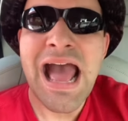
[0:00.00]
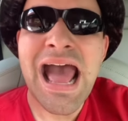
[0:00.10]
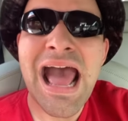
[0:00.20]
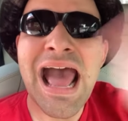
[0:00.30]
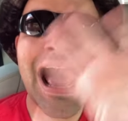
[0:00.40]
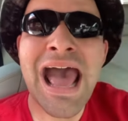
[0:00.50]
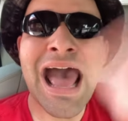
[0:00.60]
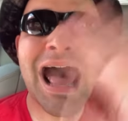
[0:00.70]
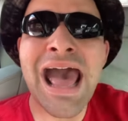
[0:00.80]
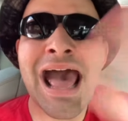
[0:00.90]

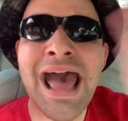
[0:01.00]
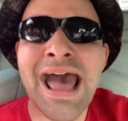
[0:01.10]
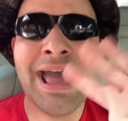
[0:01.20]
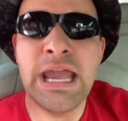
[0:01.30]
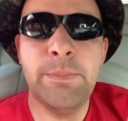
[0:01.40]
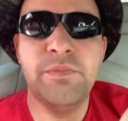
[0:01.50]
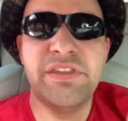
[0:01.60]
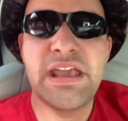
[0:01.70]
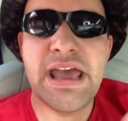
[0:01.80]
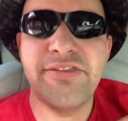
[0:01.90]
Hi,
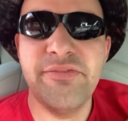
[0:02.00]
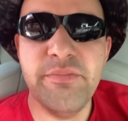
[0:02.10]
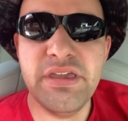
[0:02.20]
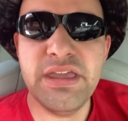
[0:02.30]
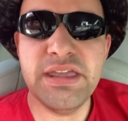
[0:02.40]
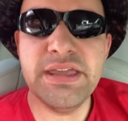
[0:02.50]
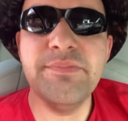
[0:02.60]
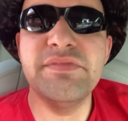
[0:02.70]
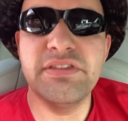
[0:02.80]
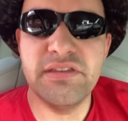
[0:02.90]
that's me,
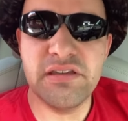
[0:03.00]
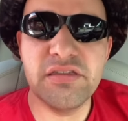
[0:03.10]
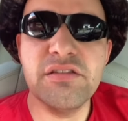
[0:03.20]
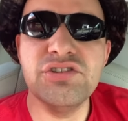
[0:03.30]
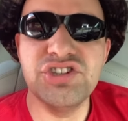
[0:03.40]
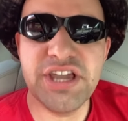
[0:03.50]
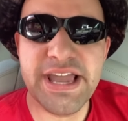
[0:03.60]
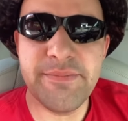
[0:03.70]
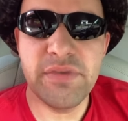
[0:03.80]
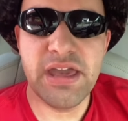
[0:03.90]
this is
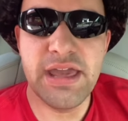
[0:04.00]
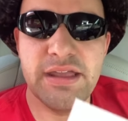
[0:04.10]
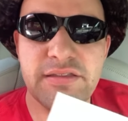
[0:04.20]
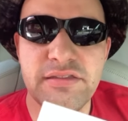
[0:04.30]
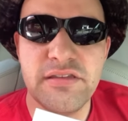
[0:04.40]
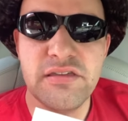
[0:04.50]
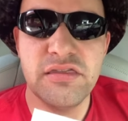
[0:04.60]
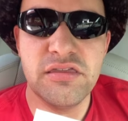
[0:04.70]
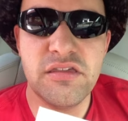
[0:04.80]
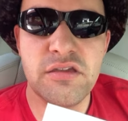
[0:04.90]
James. Is this
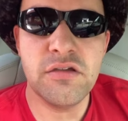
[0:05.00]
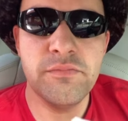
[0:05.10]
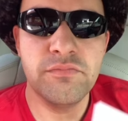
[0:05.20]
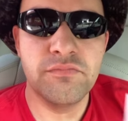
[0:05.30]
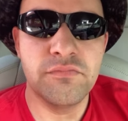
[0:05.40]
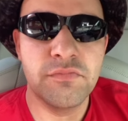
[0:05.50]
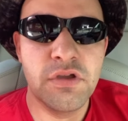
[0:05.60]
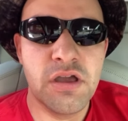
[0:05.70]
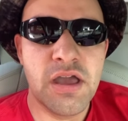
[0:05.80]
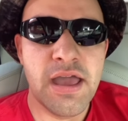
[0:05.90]
you?
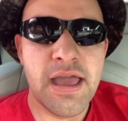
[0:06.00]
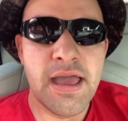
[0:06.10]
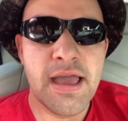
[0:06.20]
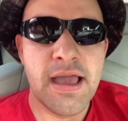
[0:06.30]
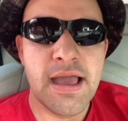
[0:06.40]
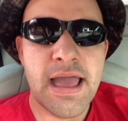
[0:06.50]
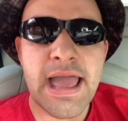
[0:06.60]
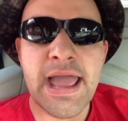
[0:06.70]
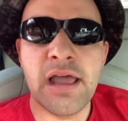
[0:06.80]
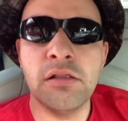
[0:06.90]

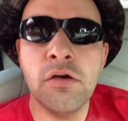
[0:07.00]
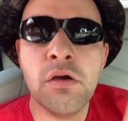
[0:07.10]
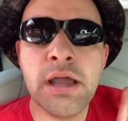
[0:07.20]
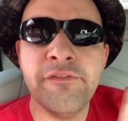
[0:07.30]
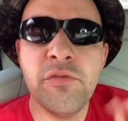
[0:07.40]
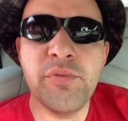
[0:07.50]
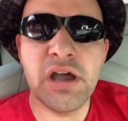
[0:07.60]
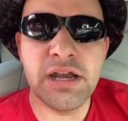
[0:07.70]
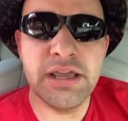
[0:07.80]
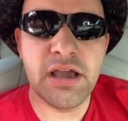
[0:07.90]
Hello,
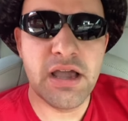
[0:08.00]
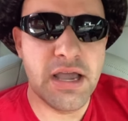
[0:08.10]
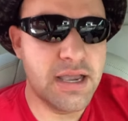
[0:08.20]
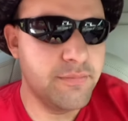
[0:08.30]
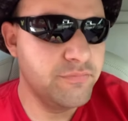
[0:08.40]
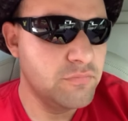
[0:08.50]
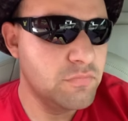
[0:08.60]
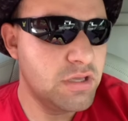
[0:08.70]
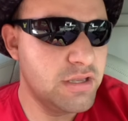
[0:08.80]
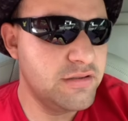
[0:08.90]
everybody.
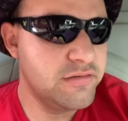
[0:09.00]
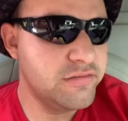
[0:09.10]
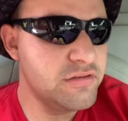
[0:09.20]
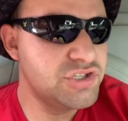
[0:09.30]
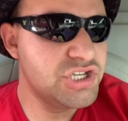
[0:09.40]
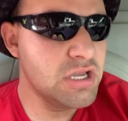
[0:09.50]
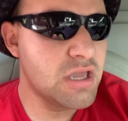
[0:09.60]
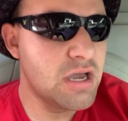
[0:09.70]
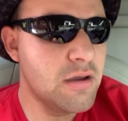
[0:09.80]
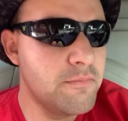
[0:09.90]
This is check
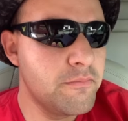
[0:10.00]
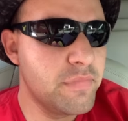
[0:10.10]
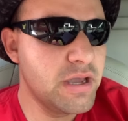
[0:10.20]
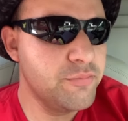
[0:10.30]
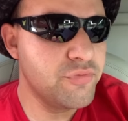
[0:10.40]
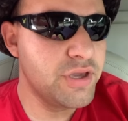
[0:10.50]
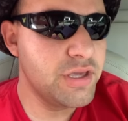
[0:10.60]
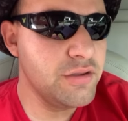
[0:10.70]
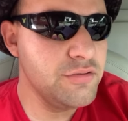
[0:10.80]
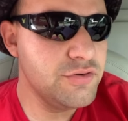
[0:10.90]
out my
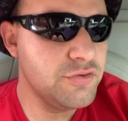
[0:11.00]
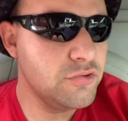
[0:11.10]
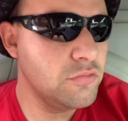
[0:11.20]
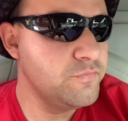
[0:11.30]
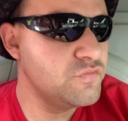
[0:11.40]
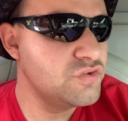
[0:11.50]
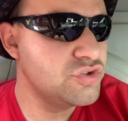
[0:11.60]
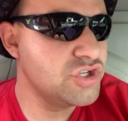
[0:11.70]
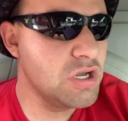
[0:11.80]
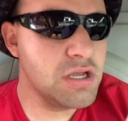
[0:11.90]
brand new
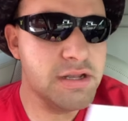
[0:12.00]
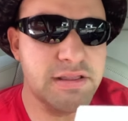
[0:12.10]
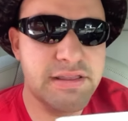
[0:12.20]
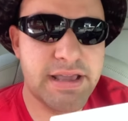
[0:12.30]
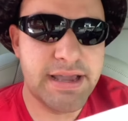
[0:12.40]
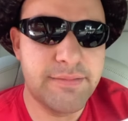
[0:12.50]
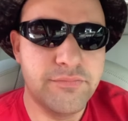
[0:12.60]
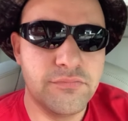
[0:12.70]
Johnny Depp.